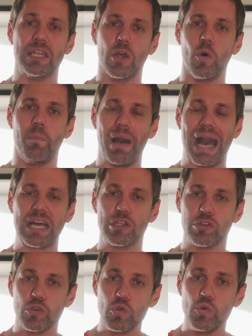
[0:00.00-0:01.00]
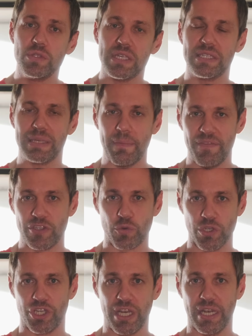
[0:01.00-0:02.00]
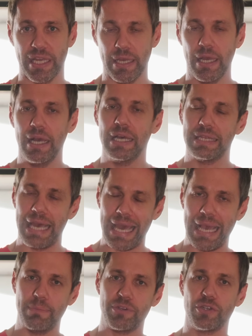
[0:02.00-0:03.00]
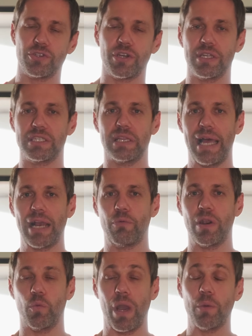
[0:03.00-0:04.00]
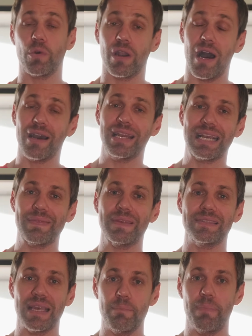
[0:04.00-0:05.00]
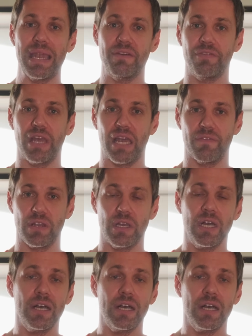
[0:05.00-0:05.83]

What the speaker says: low back loses some of its rigidity, the hamstrings are gonna slack right away and we're not gonna get the same benefit out of it.